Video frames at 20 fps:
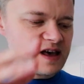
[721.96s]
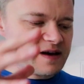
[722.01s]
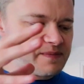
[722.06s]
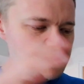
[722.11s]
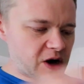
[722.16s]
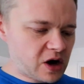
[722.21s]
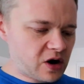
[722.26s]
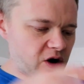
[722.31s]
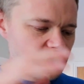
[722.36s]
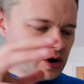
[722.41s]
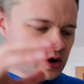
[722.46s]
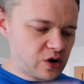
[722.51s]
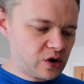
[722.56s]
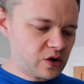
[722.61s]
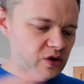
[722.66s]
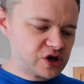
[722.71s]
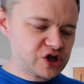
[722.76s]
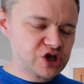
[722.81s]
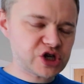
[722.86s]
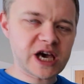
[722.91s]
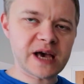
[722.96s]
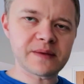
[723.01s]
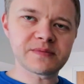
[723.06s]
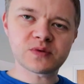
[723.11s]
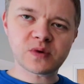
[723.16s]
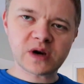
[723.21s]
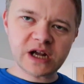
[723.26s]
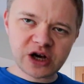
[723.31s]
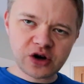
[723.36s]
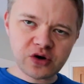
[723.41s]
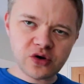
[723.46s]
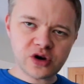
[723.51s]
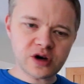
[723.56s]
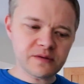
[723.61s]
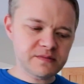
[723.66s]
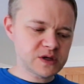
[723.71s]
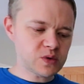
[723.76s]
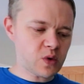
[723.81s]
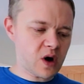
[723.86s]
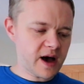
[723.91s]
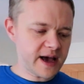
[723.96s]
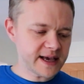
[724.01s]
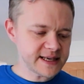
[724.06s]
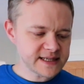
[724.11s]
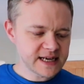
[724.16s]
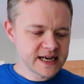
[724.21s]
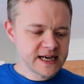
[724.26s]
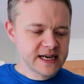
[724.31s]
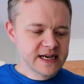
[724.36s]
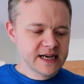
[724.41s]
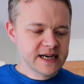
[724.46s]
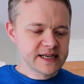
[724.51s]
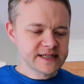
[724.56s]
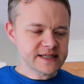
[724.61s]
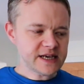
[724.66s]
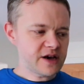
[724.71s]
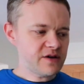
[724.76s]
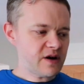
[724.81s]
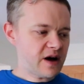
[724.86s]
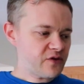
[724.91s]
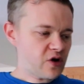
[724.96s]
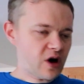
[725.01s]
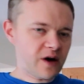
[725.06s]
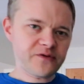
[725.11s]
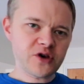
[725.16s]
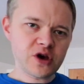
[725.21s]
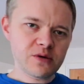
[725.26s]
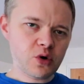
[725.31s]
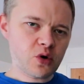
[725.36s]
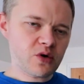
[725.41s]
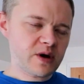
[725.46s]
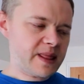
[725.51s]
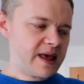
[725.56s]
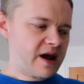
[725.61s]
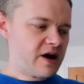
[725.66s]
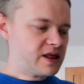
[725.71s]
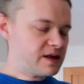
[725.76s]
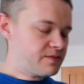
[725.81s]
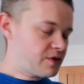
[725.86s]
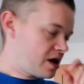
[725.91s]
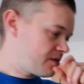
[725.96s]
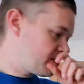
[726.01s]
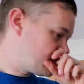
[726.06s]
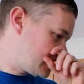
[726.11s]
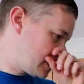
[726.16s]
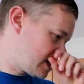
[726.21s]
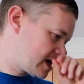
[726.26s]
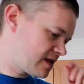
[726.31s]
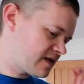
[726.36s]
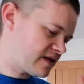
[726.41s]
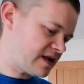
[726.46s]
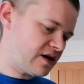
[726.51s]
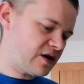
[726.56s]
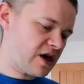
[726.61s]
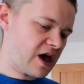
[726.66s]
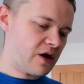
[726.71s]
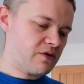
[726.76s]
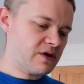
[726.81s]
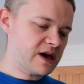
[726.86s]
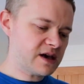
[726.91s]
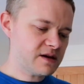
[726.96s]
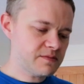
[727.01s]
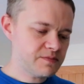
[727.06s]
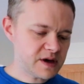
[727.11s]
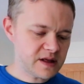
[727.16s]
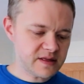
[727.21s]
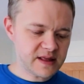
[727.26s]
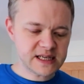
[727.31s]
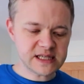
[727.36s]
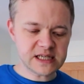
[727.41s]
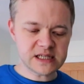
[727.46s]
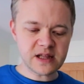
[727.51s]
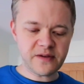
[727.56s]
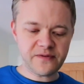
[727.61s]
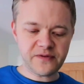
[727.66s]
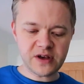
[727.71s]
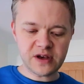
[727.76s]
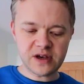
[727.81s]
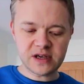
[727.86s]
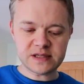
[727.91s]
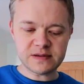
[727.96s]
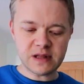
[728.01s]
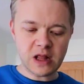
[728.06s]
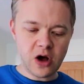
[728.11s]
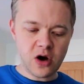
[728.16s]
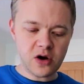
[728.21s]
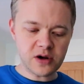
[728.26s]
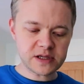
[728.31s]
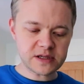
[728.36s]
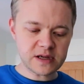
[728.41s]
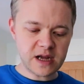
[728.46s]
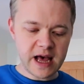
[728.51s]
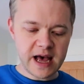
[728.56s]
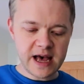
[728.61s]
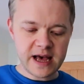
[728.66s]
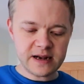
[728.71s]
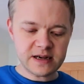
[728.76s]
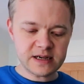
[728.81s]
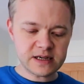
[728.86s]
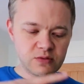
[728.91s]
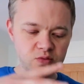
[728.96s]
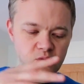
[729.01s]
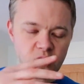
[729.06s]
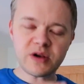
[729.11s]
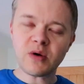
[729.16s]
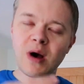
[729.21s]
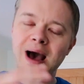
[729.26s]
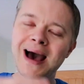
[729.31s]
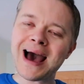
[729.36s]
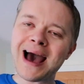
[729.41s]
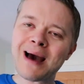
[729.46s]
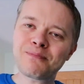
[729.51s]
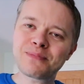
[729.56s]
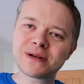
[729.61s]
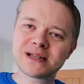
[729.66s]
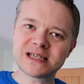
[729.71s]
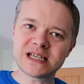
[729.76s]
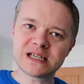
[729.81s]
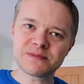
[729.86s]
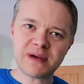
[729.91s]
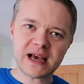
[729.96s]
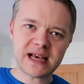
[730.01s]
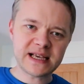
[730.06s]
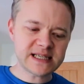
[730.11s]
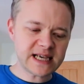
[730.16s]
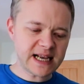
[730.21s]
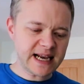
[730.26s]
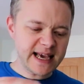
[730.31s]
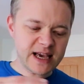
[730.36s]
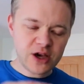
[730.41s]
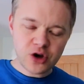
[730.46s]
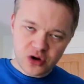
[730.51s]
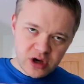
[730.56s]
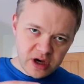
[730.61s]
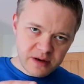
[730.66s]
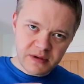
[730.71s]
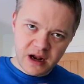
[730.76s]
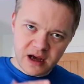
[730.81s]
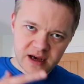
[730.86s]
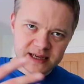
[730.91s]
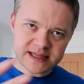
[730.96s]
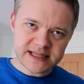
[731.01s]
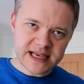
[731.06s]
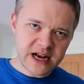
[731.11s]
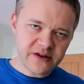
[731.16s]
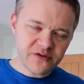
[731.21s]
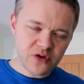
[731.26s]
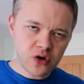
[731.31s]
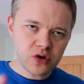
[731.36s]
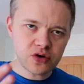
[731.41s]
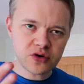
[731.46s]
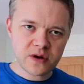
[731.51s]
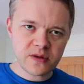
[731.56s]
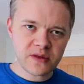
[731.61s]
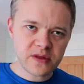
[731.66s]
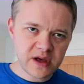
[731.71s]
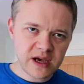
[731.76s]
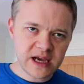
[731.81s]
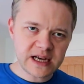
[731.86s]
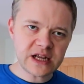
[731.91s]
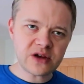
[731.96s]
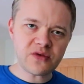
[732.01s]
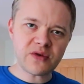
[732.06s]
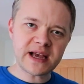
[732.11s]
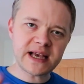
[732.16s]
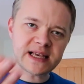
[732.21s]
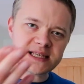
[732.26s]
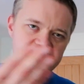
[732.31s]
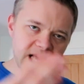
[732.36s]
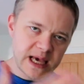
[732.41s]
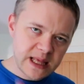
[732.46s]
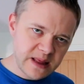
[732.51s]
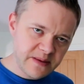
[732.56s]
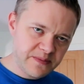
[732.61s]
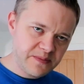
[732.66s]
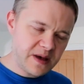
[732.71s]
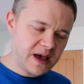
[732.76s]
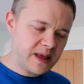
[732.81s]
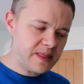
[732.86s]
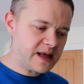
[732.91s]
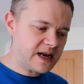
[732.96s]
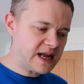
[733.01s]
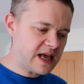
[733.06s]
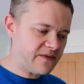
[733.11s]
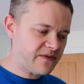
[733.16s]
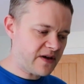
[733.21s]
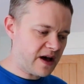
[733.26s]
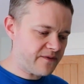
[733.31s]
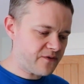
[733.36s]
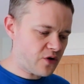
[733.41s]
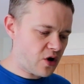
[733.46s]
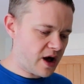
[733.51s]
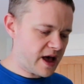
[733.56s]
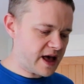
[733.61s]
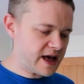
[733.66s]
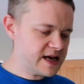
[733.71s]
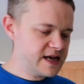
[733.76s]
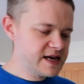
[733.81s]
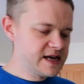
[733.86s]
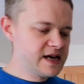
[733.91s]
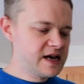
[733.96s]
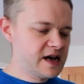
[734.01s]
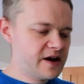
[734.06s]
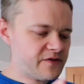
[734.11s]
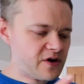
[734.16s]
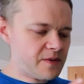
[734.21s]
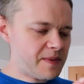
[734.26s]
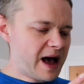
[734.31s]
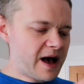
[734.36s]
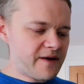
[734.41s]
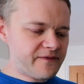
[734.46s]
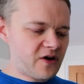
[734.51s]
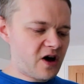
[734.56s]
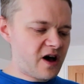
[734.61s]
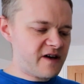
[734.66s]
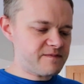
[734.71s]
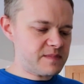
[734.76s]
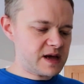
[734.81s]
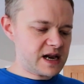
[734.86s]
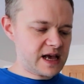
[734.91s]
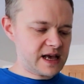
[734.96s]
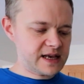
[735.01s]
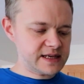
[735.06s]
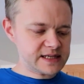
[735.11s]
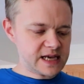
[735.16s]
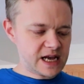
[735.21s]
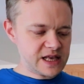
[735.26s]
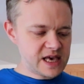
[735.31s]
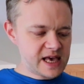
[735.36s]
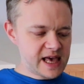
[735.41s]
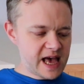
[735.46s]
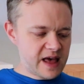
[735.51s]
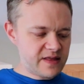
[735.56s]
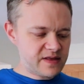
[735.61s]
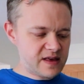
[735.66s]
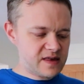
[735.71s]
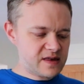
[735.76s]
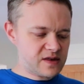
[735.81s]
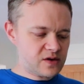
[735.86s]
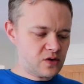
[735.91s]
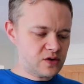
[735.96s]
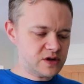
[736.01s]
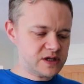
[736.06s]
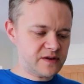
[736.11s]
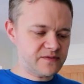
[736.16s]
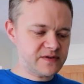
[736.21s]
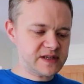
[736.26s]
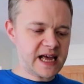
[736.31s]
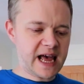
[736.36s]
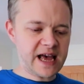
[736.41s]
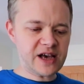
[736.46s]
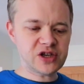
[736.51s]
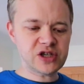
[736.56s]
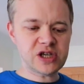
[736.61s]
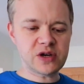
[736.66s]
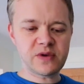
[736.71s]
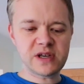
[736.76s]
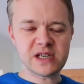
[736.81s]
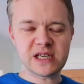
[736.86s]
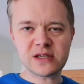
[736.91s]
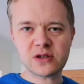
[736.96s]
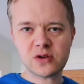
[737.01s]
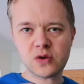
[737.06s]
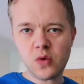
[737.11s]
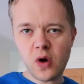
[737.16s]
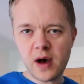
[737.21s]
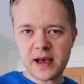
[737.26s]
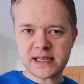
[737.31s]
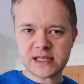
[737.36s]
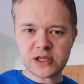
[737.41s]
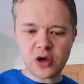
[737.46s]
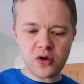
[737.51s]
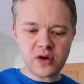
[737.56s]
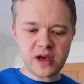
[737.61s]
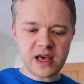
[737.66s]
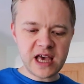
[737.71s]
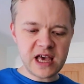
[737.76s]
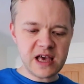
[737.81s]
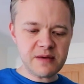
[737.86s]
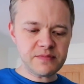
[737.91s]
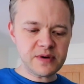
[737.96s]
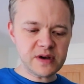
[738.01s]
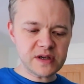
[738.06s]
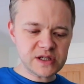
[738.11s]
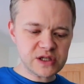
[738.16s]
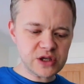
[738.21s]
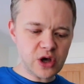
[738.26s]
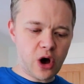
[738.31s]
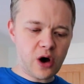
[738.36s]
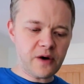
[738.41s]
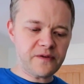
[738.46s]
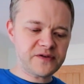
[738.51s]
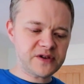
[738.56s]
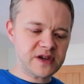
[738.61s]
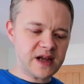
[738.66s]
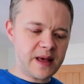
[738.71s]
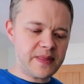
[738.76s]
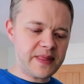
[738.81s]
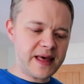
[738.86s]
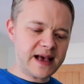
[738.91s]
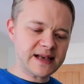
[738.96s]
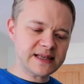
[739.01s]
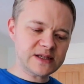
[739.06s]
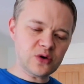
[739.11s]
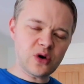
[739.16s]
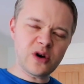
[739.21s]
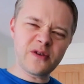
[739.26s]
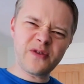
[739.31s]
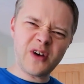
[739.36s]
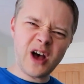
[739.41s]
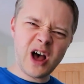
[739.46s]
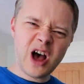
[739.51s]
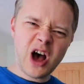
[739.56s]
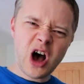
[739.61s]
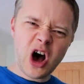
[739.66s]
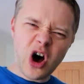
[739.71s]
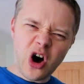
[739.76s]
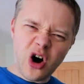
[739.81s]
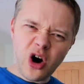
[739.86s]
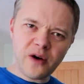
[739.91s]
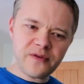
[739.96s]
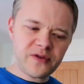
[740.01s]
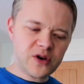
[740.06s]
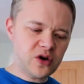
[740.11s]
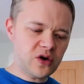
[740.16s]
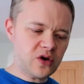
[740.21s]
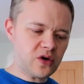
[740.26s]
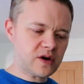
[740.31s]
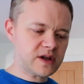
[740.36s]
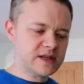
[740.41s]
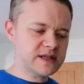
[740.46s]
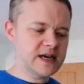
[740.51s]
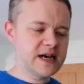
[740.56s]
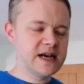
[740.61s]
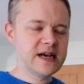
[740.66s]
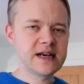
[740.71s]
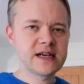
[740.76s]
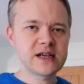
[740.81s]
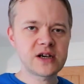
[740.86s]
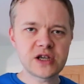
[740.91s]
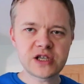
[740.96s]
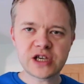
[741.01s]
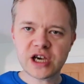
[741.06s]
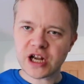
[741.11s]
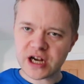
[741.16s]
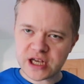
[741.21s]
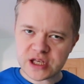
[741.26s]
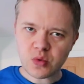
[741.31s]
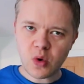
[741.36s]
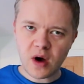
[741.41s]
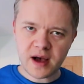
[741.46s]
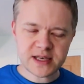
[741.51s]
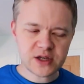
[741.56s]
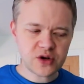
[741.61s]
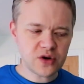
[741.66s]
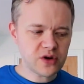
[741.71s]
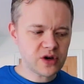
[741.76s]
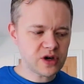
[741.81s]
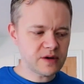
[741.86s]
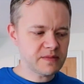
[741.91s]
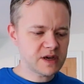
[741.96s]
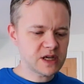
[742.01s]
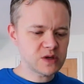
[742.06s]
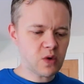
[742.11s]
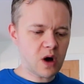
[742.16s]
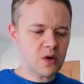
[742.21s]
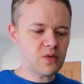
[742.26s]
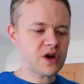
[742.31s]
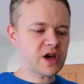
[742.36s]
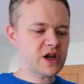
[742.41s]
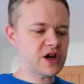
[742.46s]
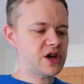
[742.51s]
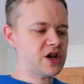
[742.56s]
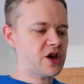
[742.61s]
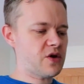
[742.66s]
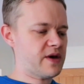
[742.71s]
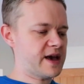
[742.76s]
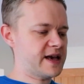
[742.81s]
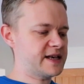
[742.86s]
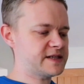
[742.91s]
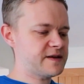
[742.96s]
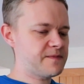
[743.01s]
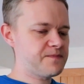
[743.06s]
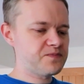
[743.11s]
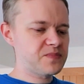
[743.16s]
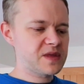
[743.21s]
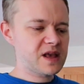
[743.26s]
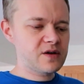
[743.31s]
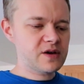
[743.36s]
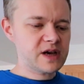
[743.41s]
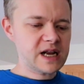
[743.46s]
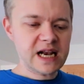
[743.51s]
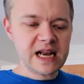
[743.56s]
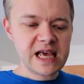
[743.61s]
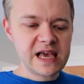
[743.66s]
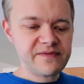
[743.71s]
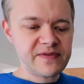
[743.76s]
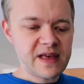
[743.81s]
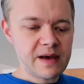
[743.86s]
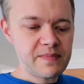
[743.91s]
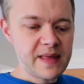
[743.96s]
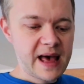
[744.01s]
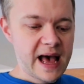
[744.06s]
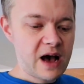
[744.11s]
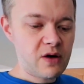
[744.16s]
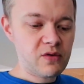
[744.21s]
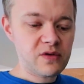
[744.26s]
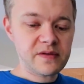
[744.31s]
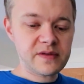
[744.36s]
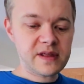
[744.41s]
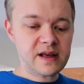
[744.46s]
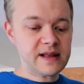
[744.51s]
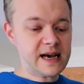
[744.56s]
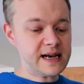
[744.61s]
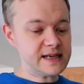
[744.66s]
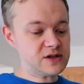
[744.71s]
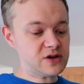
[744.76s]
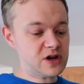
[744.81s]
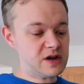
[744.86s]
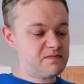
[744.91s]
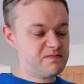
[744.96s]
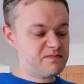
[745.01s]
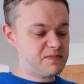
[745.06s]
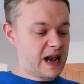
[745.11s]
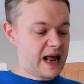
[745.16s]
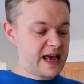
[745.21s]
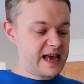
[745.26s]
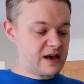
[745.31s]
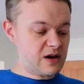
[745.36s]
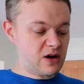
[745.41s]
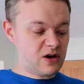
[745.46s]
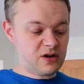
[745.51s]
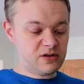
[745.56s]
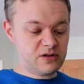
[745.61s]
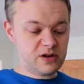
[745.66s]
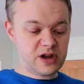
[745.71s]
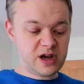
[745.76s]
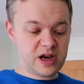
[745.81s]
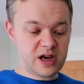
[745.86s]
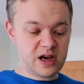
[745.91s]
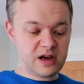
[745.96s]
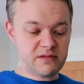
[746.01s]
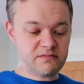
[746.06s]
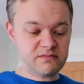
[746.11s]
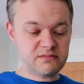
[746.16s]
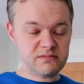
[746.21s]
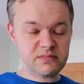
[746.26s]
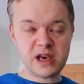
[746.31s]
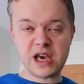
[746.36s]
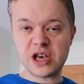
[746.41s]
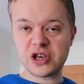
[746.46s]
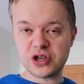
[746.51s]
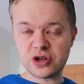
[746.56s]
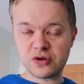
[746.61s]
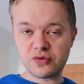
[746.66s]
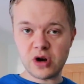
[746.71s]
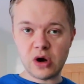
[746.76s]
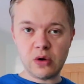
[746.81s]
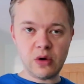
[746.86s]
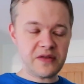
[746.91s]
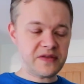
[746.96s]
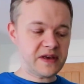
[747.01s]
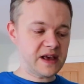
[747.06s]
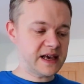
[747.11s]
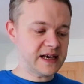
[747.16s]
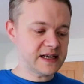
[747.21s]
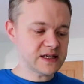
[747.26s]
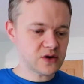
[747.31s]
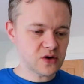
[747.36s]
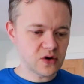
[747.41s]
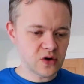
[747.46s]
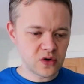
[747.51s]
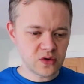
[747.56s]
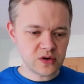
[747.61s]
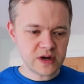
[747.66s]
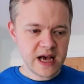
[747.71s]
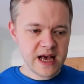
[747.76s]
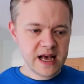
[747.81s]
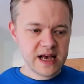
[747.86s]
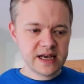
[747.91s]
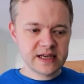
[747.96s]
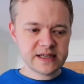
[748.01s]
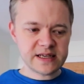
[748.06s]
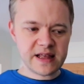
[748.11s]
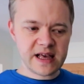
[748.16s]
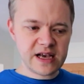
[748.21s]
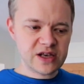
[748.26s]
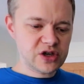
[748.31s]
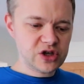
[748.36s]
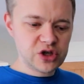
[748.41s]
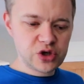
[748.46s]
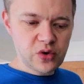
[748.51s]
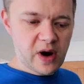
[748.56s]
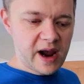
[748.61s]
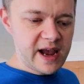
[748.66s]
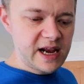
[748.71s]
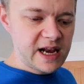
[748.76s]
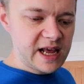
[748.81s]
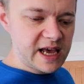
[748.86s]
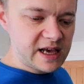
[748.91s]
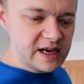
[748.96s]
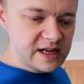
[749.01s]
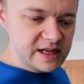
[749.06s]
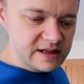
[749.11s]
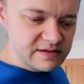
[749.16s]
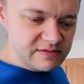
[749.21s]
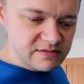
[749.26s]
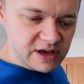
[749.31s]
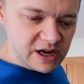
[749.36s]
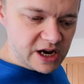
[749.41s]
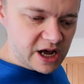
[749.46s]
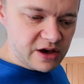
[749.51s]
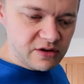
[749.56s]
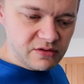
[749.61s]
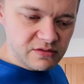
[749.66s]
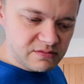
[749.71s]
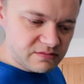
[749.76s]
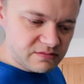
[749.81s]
They're part cooked chips. We're going to cook them twice. So I've got a few more in there at the moment that you can see are going, but this is the first lot, and what that happens is basically you cook them, like I said, for 130 degrees in the deep fat fryer for about 5 minutes, and you get this sort of texture which is quite soggy but soft, and they're sort of half cooked because you're going to twice cook them. Because what we're going to do is we're going to leave them now. That's on a plate on kitchen roll, I think it's called. So they're just draining and, you know,